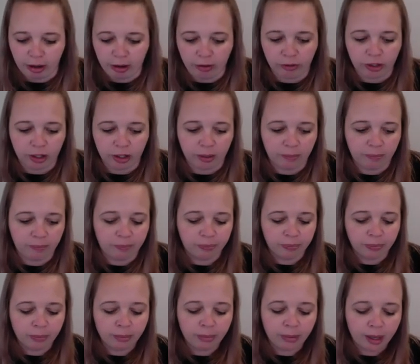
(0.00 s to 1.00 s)
of them.
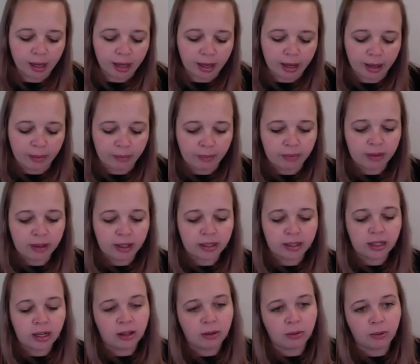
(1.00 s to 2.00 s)
There's
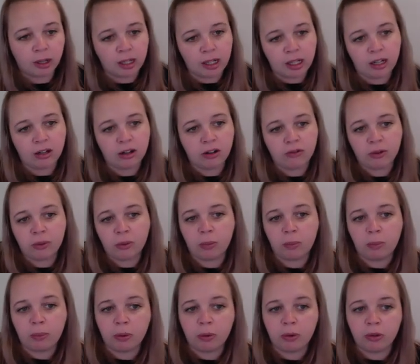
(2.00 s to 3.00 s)
another one here if you want
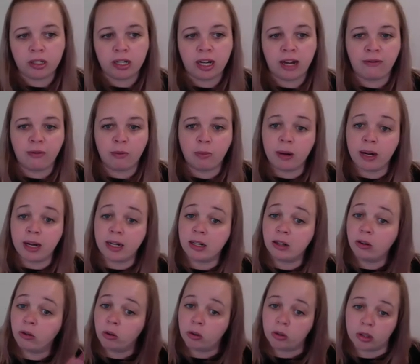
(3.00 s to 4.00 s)
to pause and have a read.
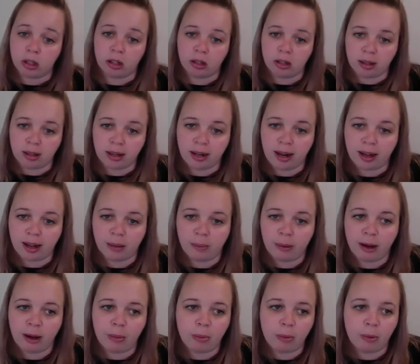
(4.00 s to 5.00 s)
Also, you can get out
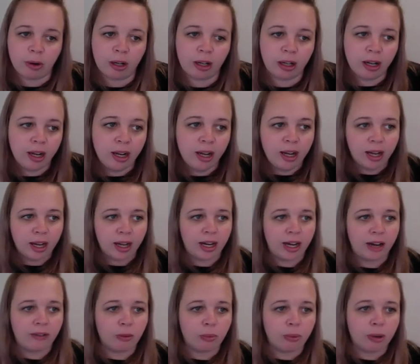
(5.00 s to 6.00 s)
the PowerPoint and
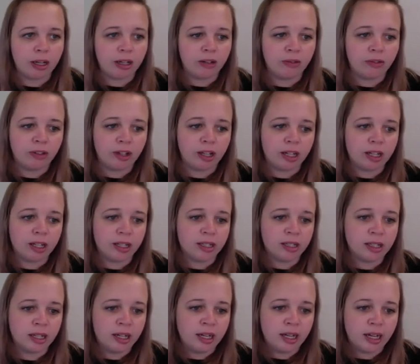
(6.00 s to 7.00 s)
have a read of
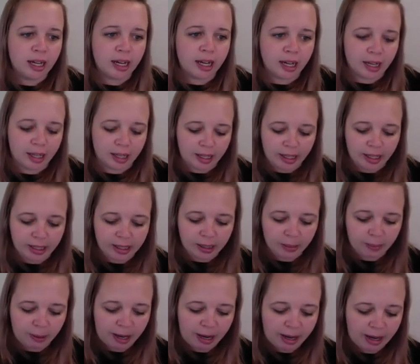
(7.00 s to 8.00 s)
these. It's
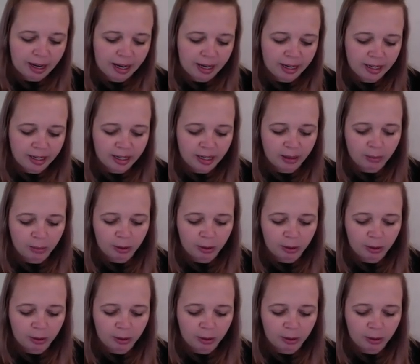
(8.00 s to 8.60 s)
about ending